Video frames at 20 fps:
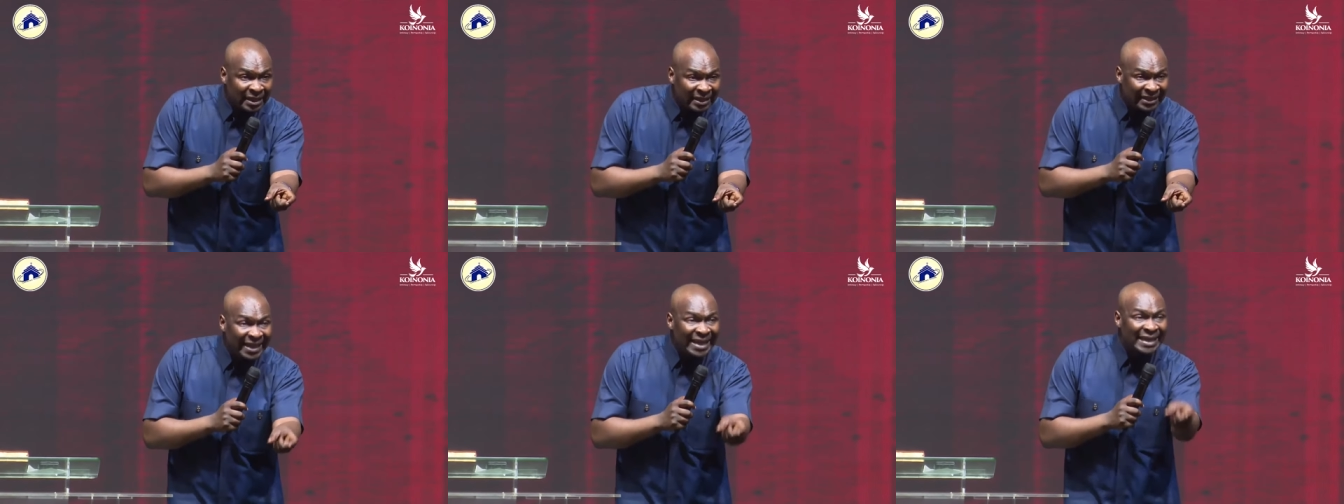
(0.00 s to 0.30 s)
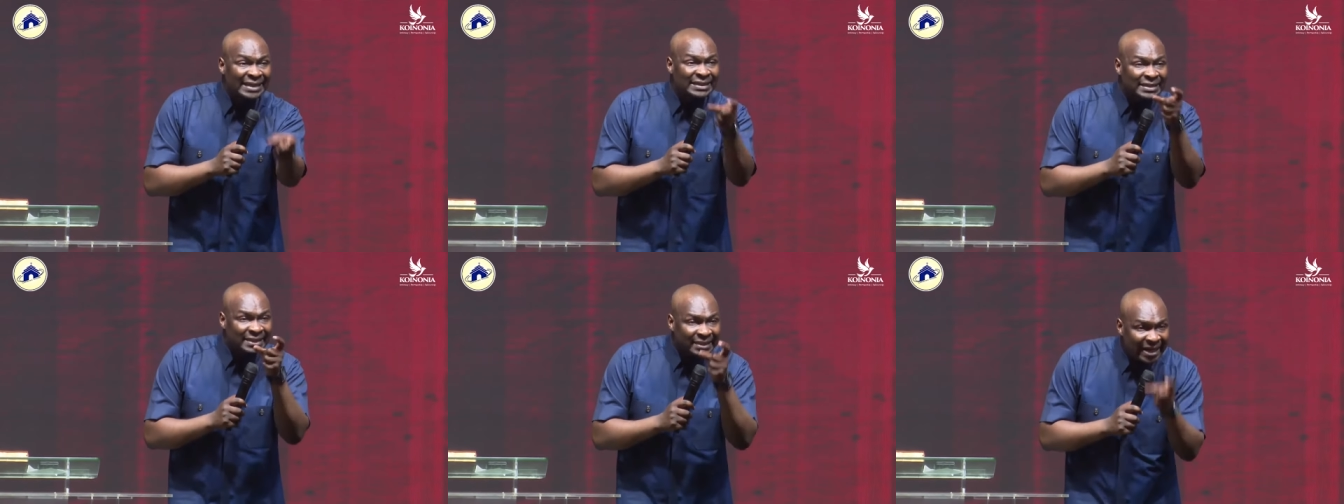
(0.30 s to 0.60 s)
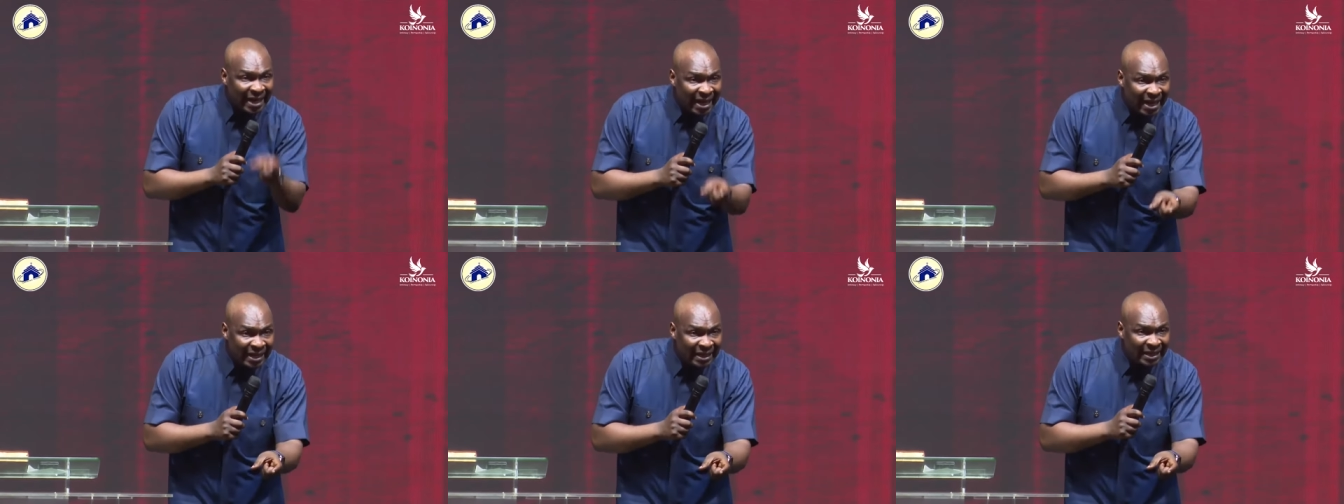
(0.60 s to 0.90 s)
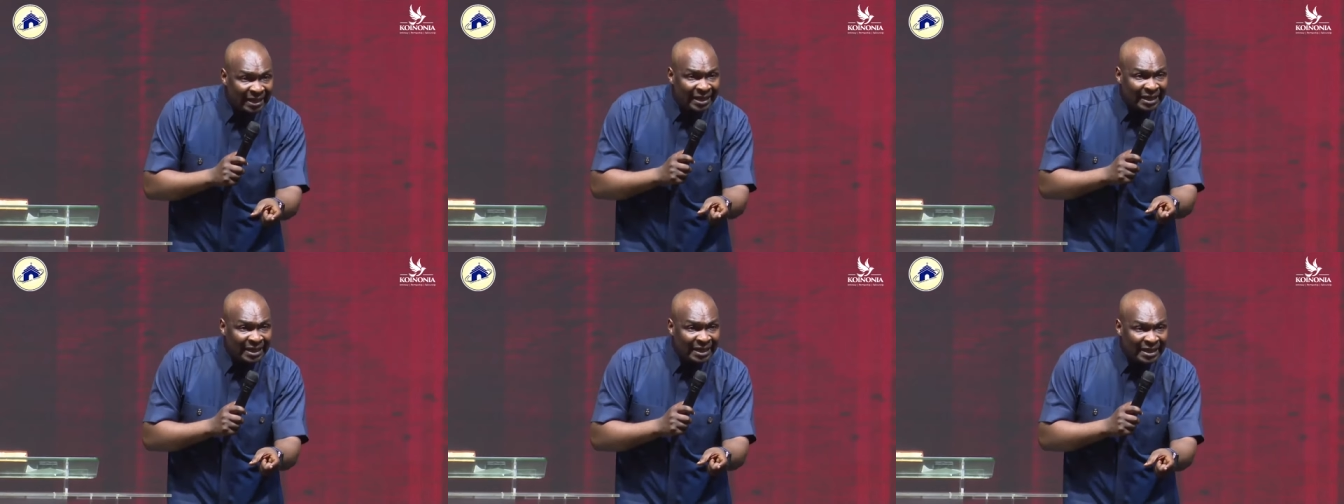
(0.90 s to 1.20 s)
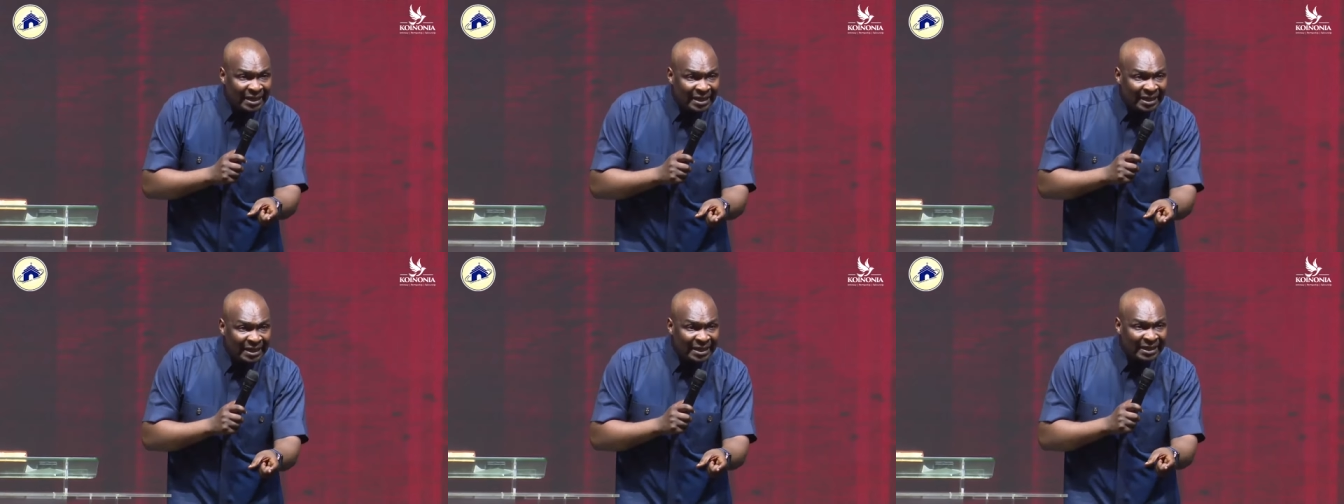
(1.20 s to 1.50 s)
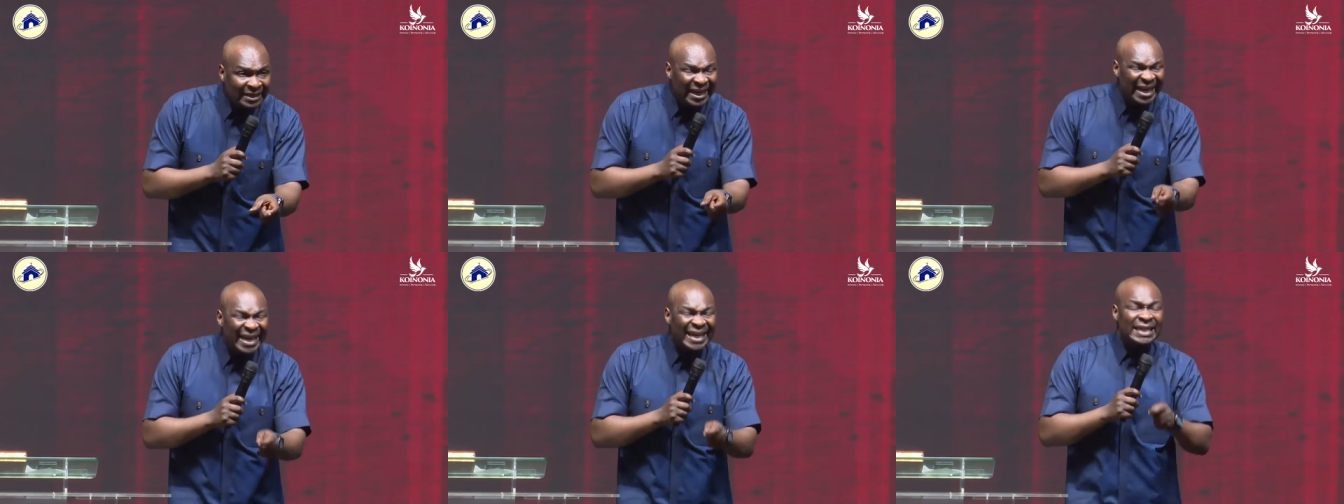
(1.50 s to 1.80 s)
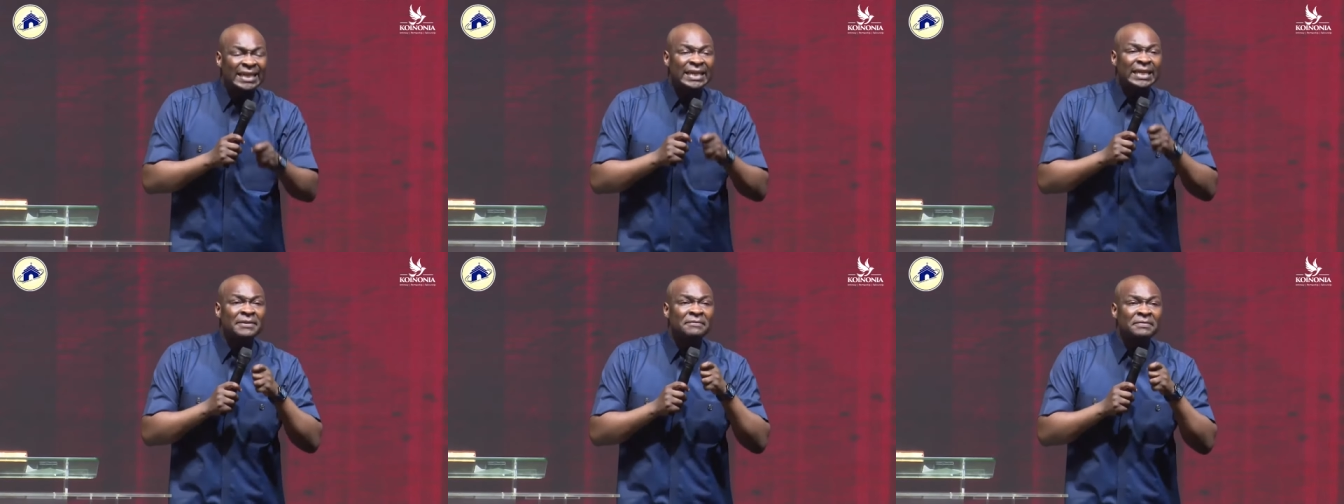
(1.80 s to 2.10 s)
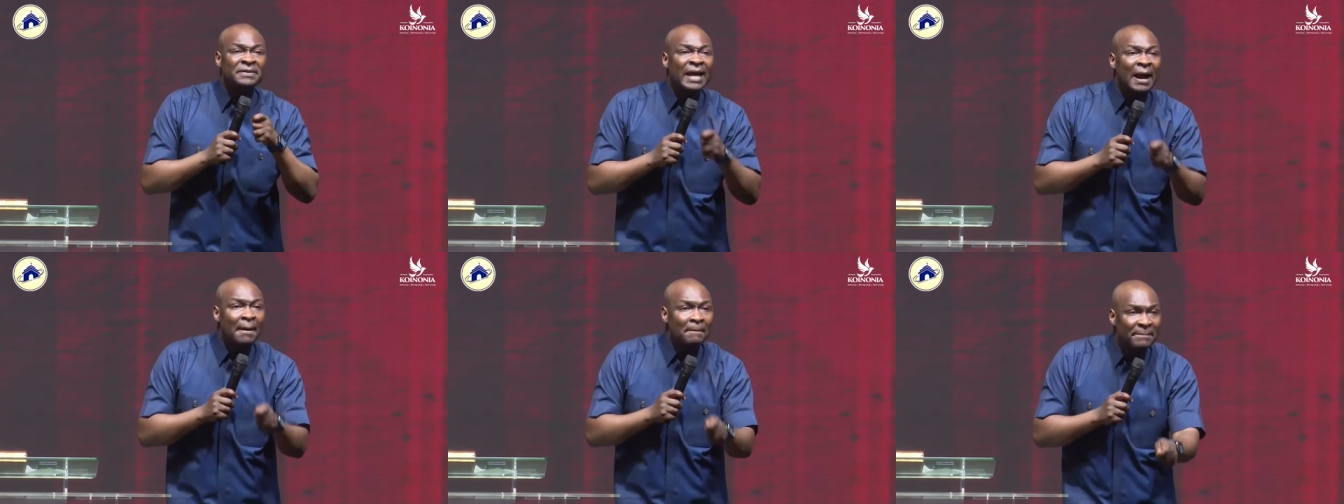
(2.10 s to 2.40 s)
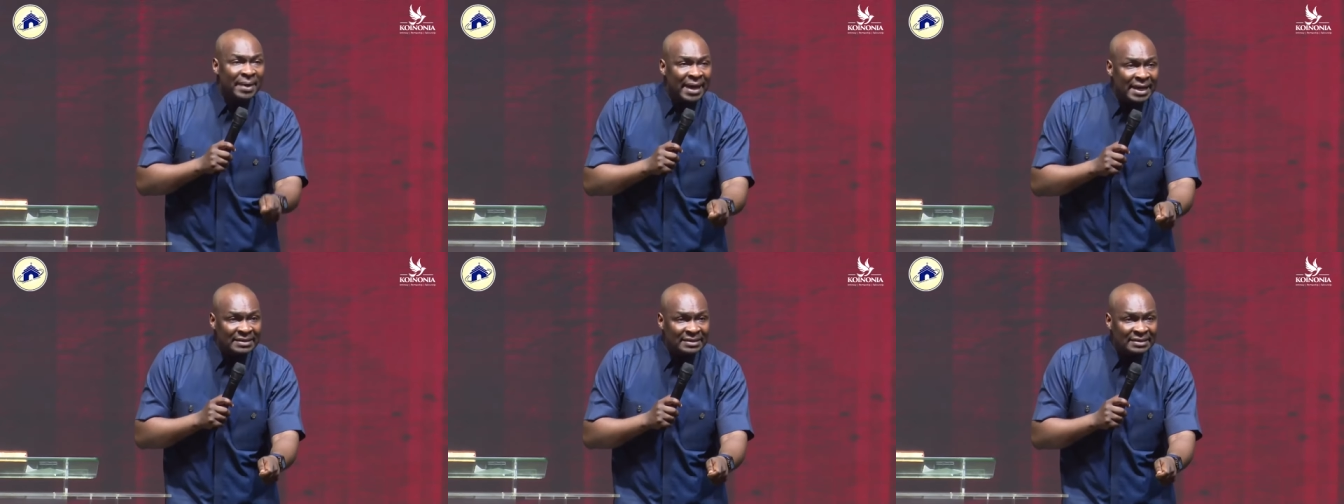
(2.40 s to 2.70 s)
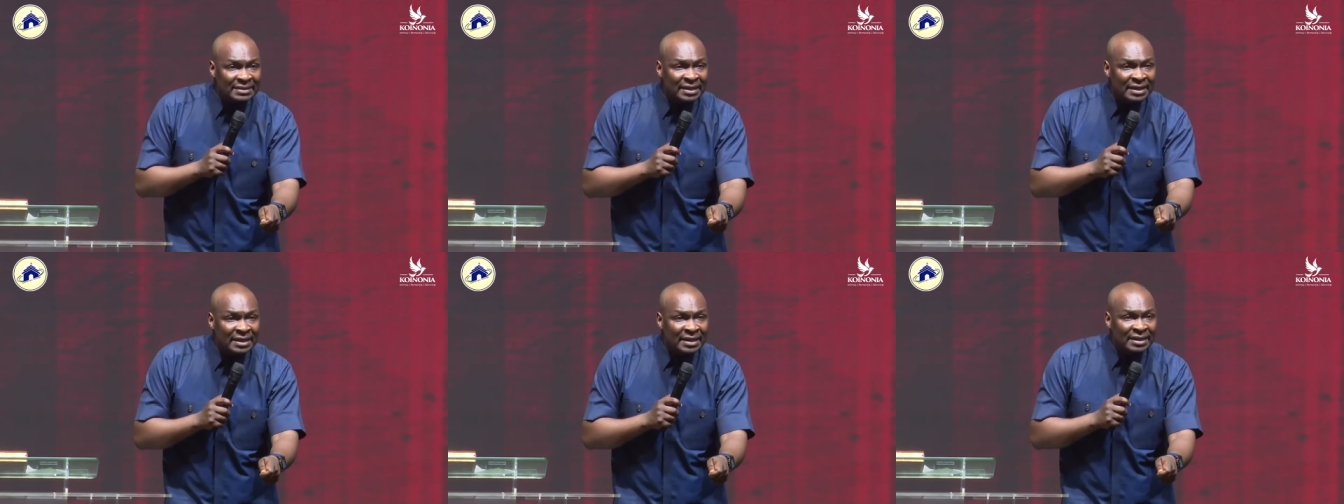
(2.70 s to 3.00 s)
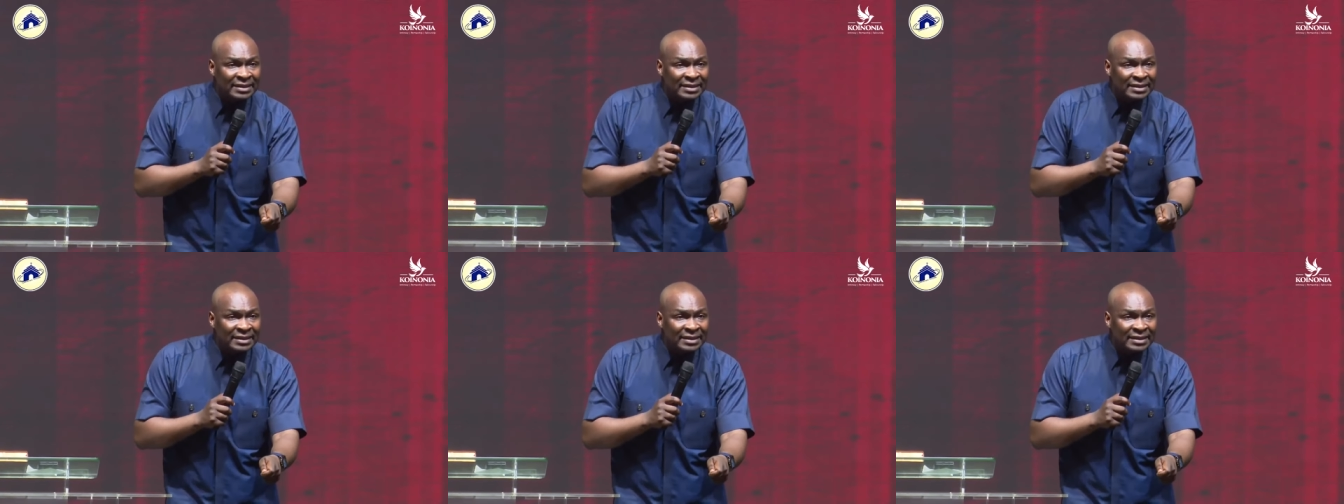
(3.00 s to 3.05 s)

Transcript: They train, They give their best.